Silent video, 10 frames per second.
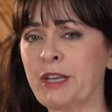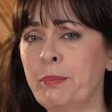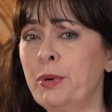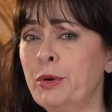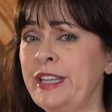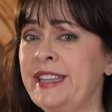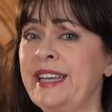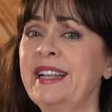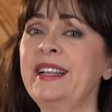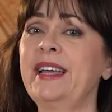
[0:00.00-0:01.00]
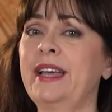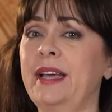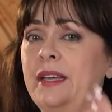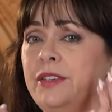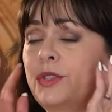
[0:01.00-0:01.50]
ponytail
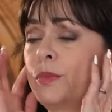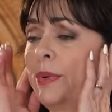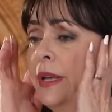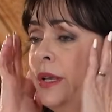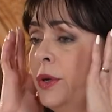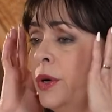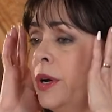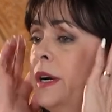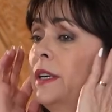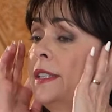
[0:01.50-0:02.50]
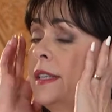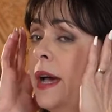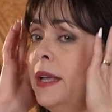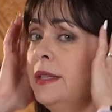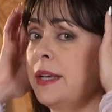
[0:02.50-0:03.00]
is to bring your
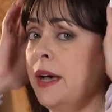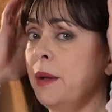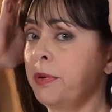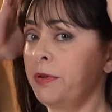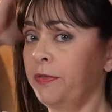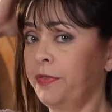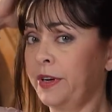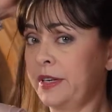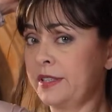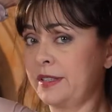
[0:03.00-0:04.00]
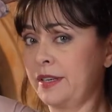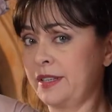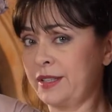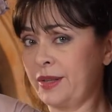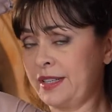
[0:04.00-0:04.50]
sides up first.
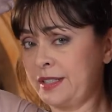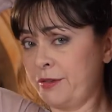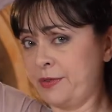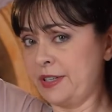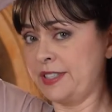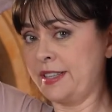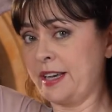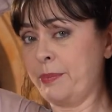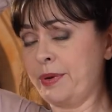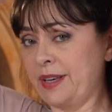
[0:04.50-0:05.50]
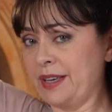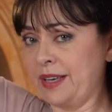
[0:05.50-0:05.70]
So that's the first step.